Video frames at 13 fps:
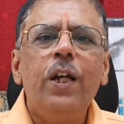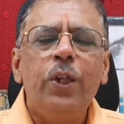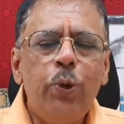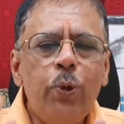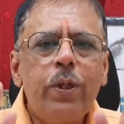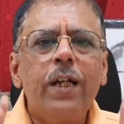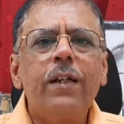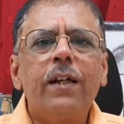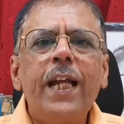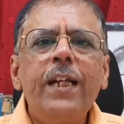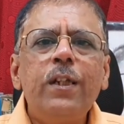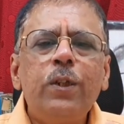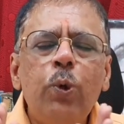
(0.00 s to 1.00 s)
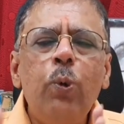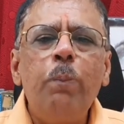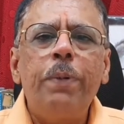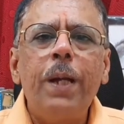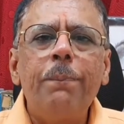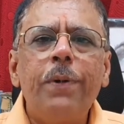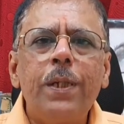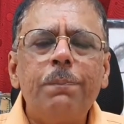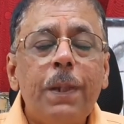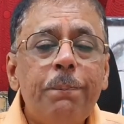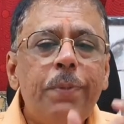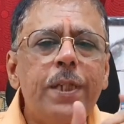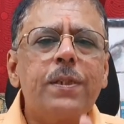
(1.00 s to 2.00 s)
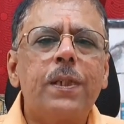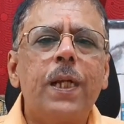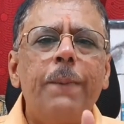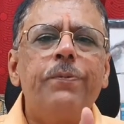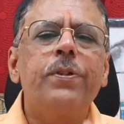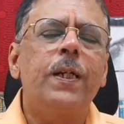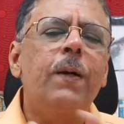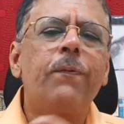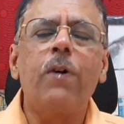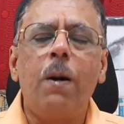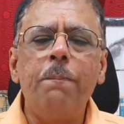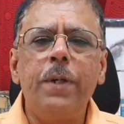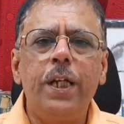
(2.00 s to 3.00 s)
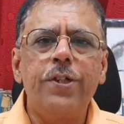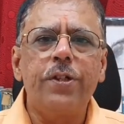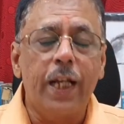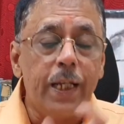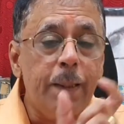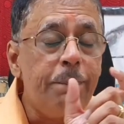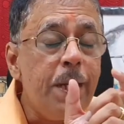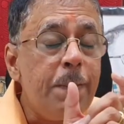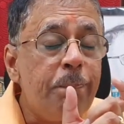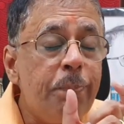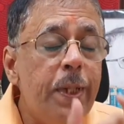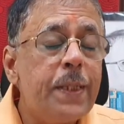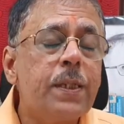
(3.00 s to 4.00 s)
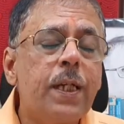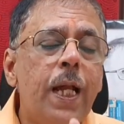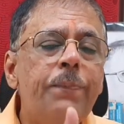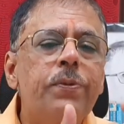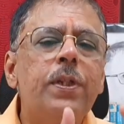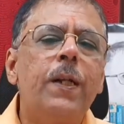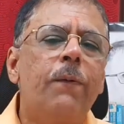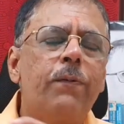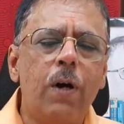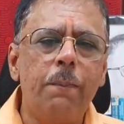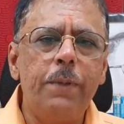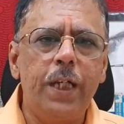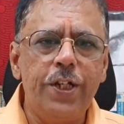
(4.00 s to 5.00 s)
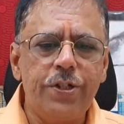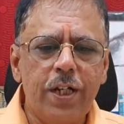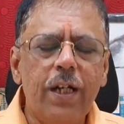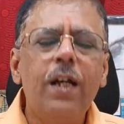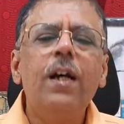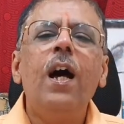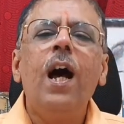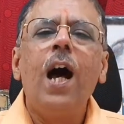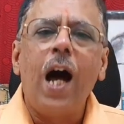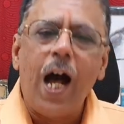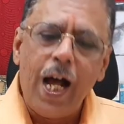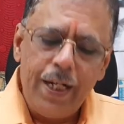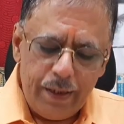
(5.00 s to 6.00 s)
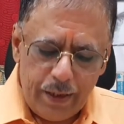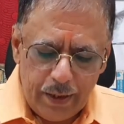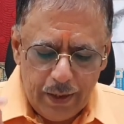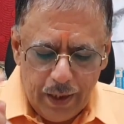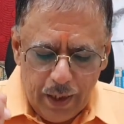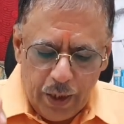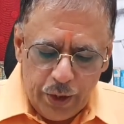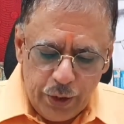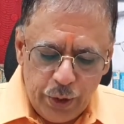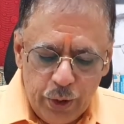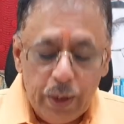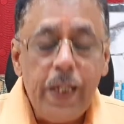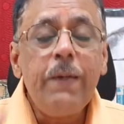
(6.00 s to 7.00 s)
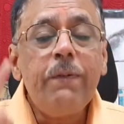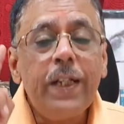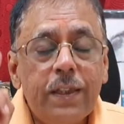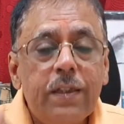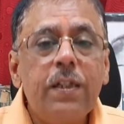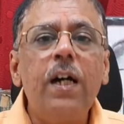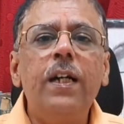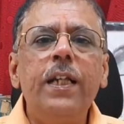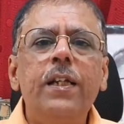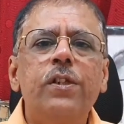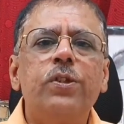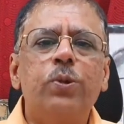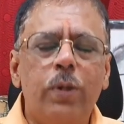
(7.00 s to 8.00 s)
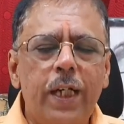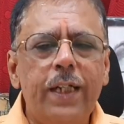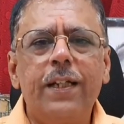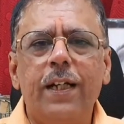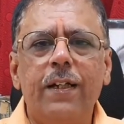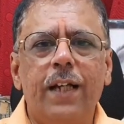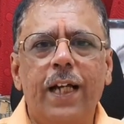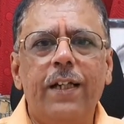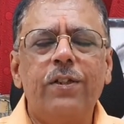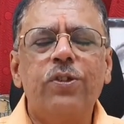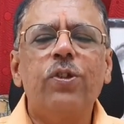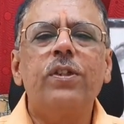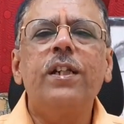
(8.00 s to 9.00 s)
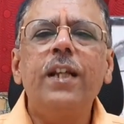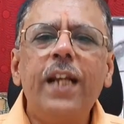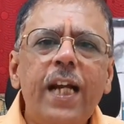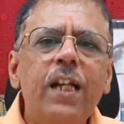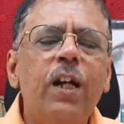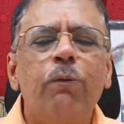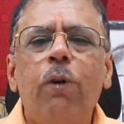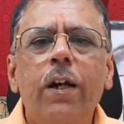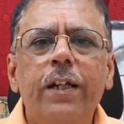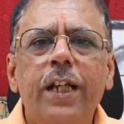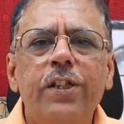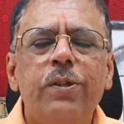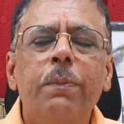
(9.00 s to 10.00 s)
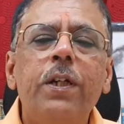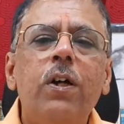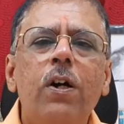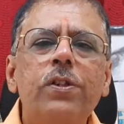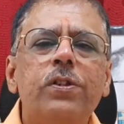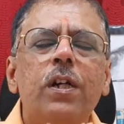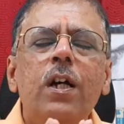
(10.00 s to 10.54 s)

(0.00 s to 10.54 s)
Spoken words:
you can write two papers but prescribed set of combination. I repeat, prescribed set of combination, and even third year student can write. So great advantage, because